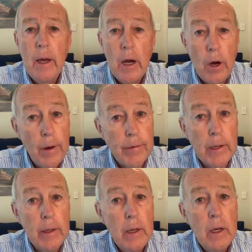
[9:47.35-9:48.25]

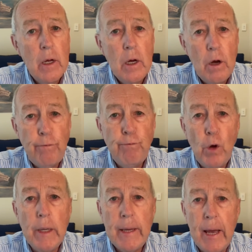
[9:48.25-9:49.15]
However, a
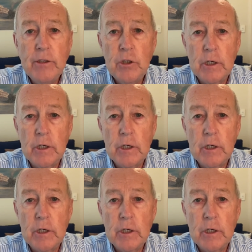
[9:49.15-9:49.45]
fully hedged